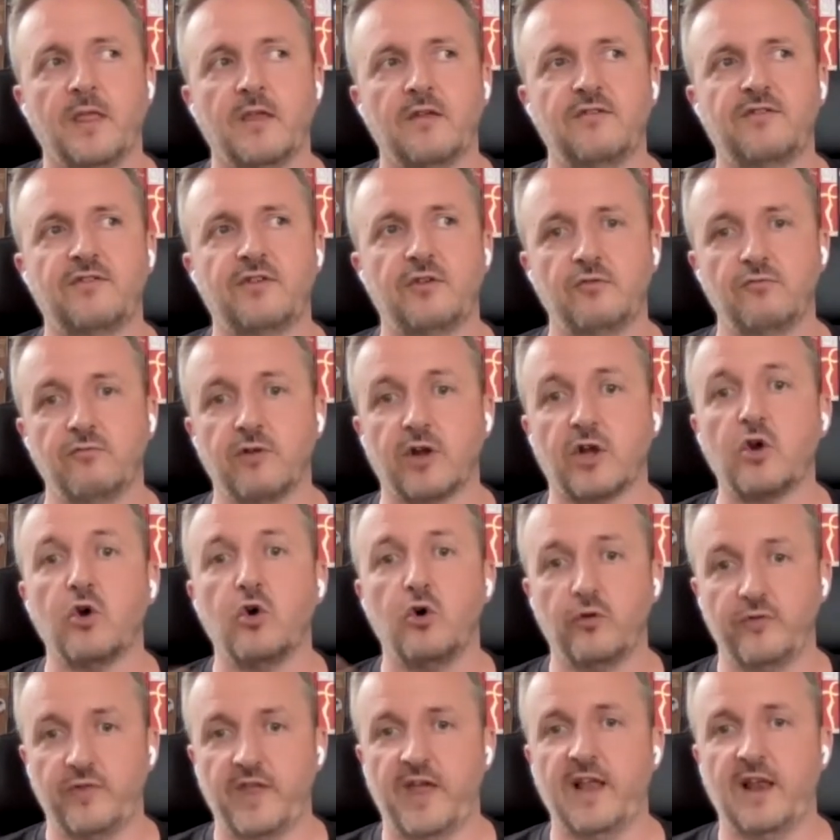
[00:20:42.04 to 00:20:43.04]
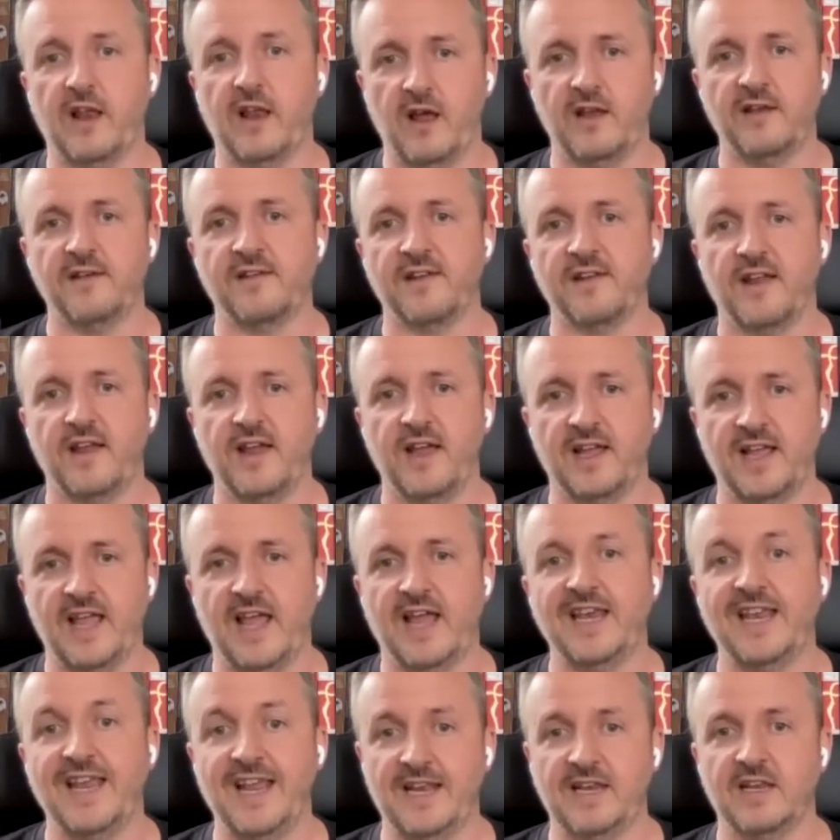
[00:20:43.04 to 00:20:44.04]
to record their lines
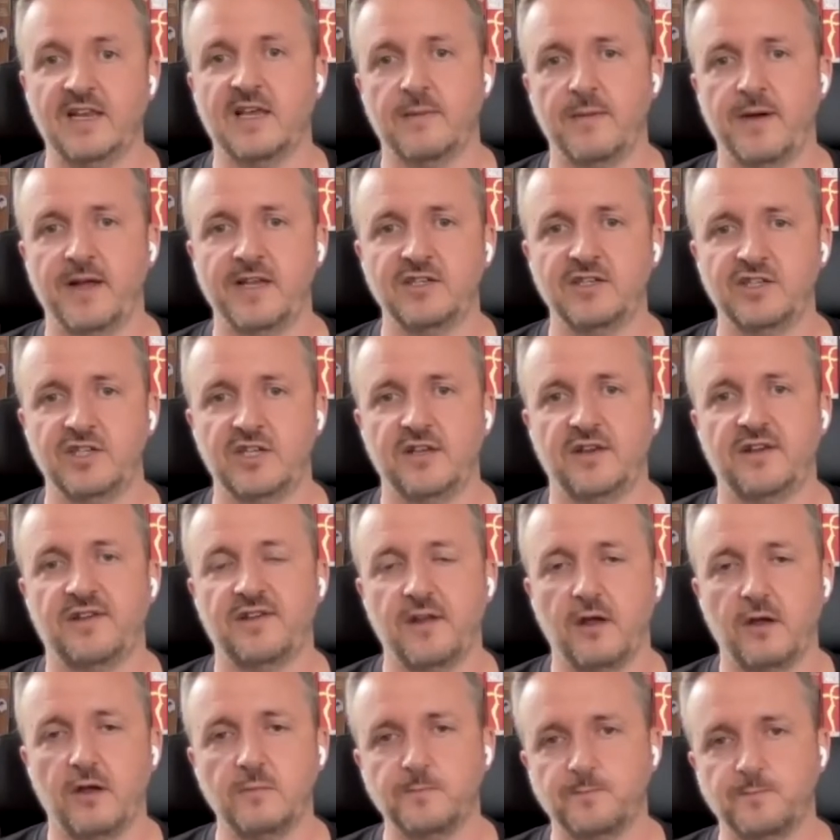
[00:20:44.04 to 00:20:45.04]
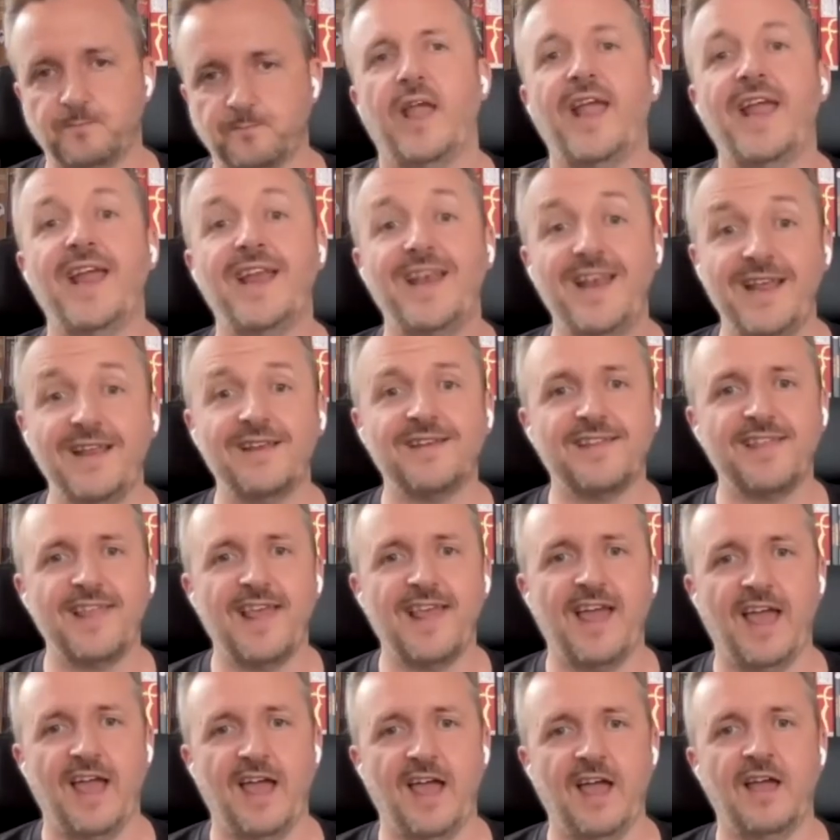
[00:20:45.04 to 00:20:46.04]
again in Comanche. So it is
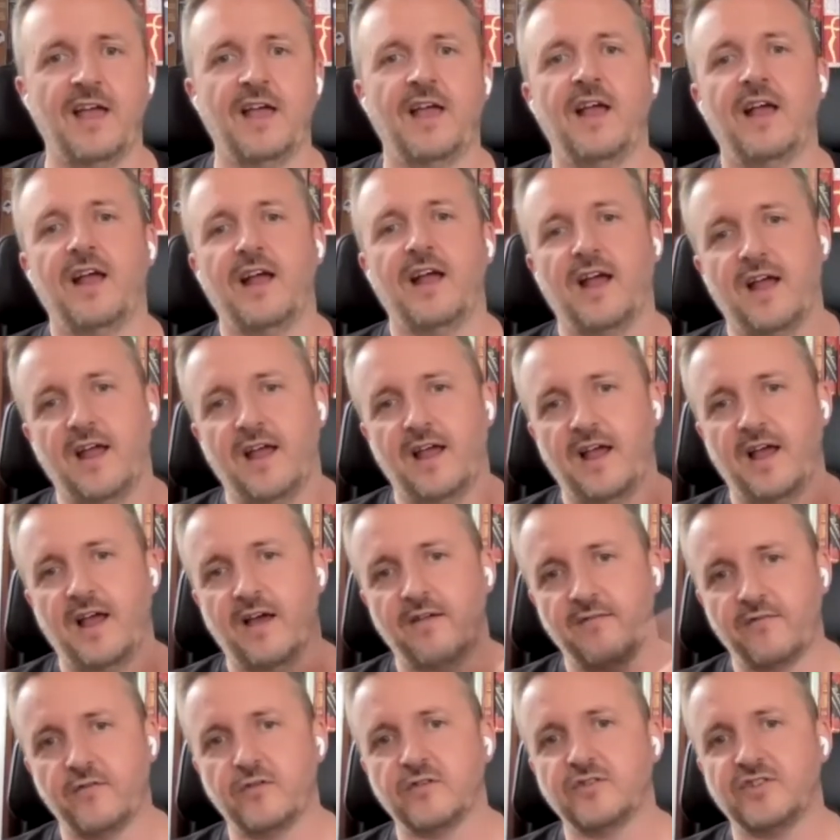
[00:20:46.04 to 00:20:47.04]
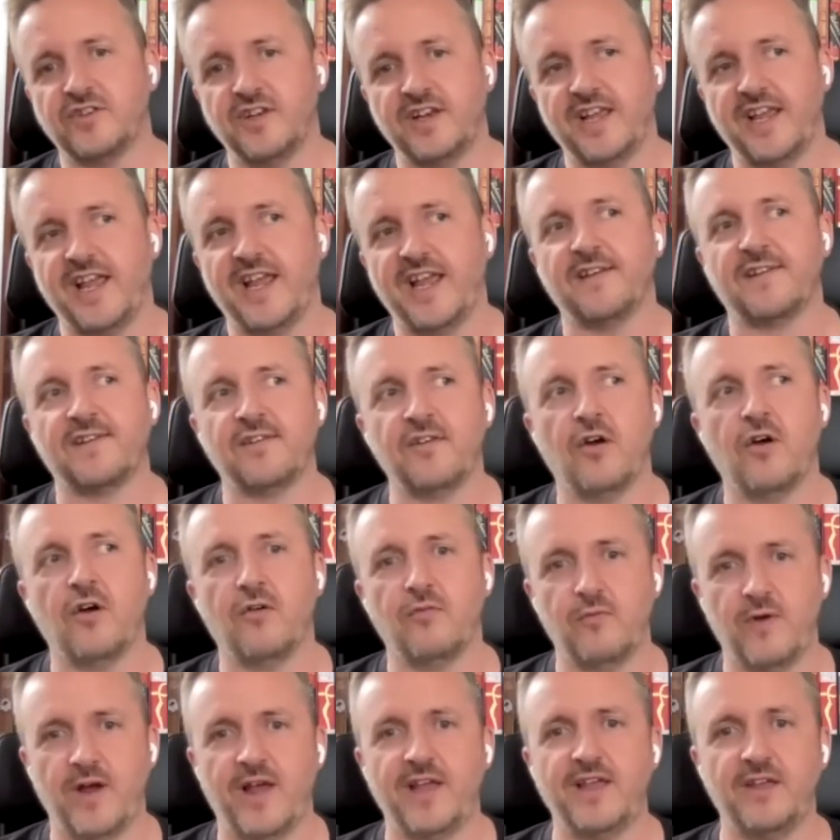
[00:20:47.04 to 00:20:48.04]
there. Unfortunately, it's
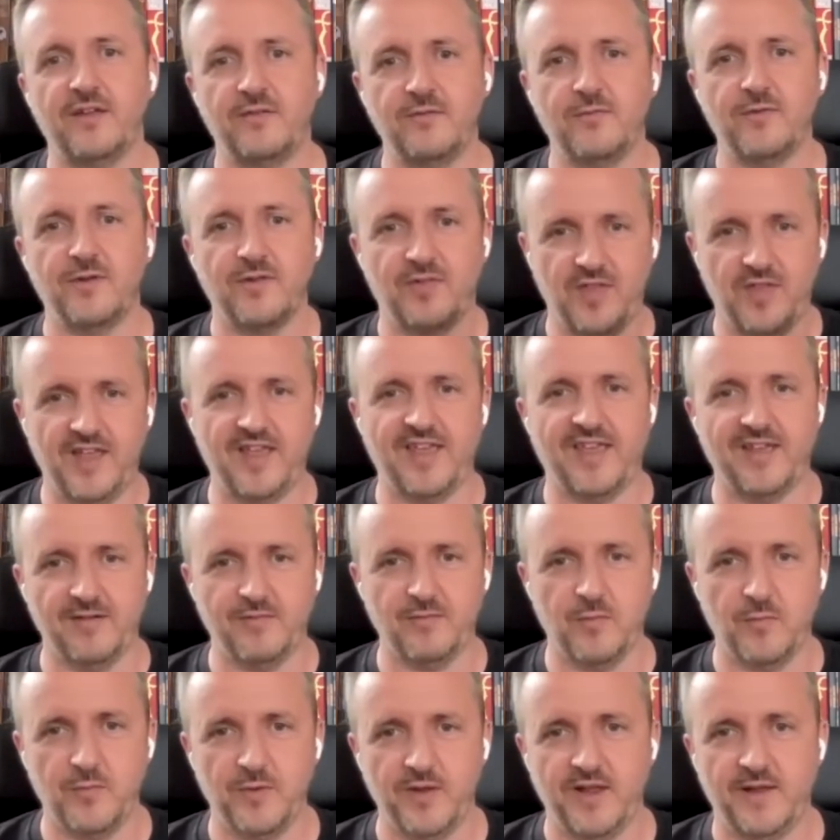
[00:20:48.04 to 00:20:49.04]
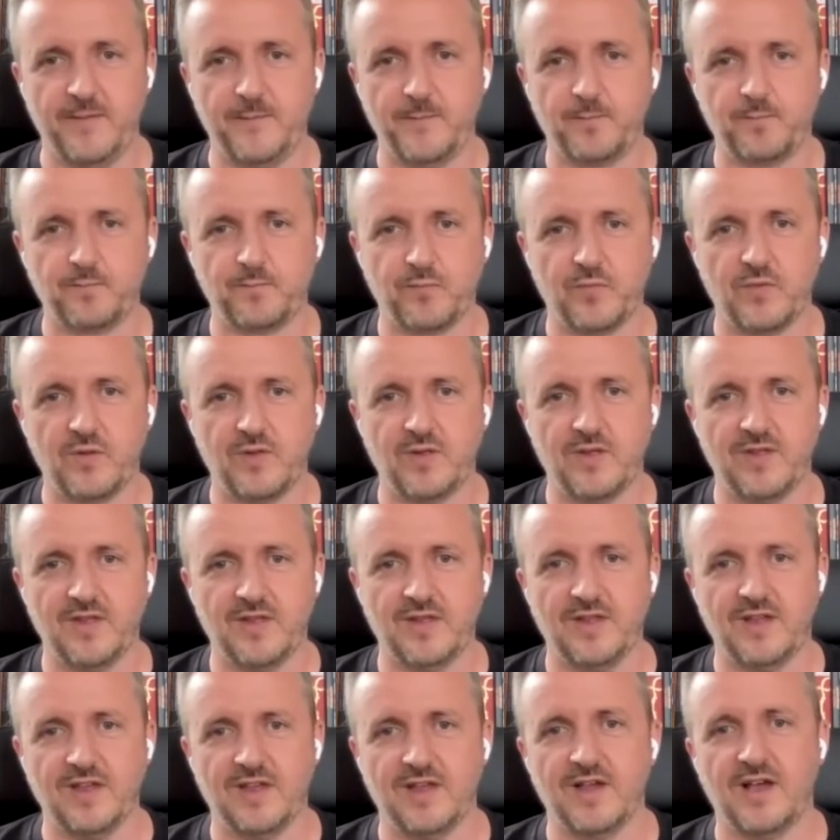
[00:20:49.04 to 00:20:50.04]
not where you would think it would be.
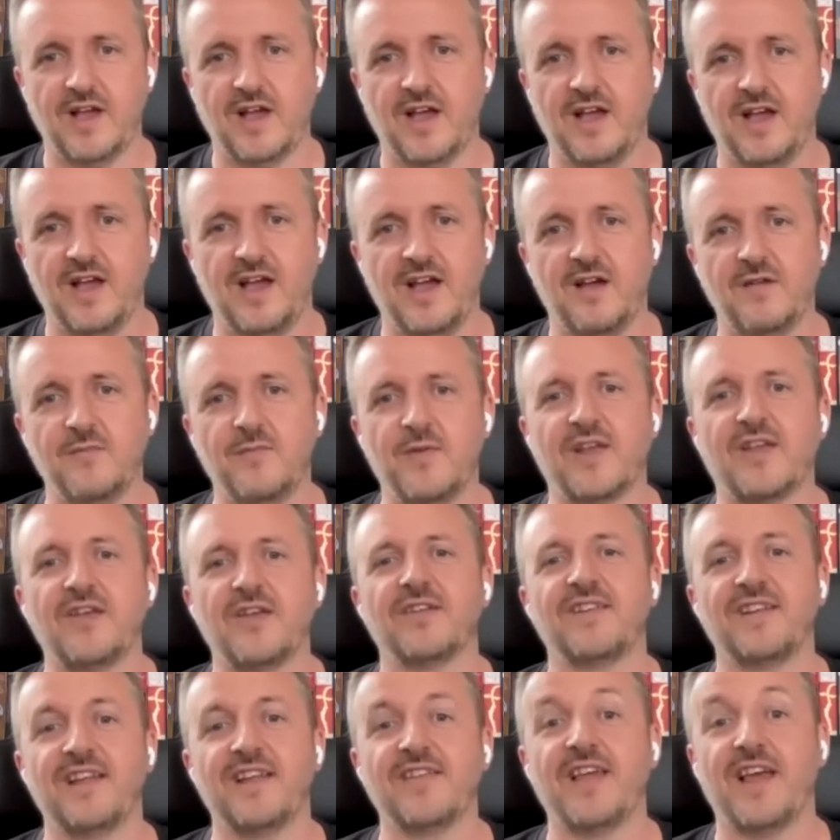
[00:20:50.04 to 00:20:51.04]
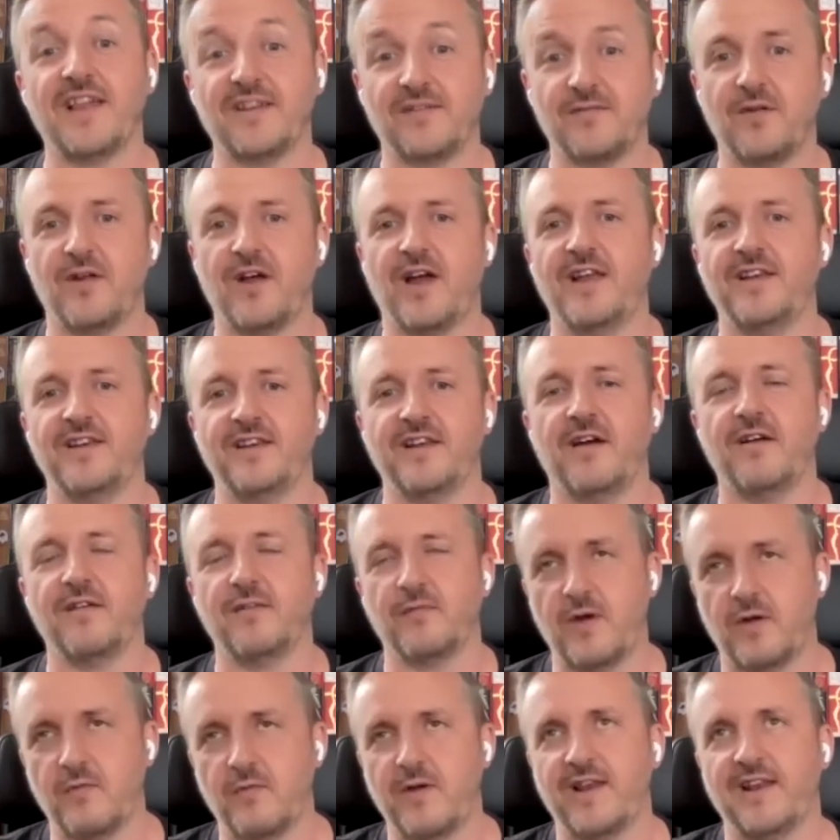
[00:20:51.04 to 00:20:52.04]
Because that's what I did. I
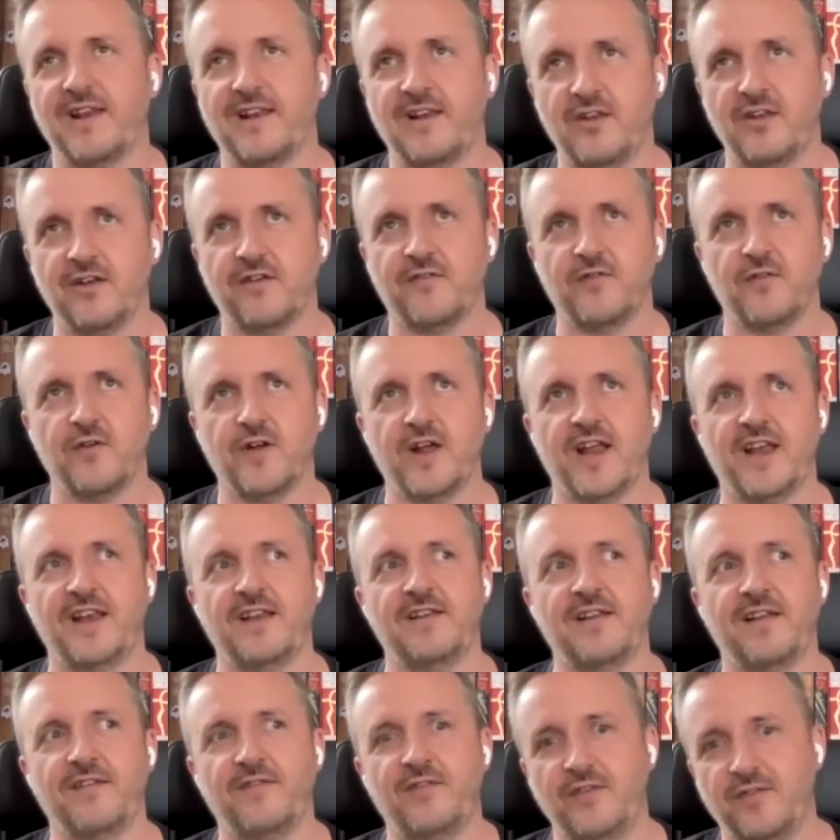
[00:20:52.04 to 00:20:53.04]
went and looked for it, and if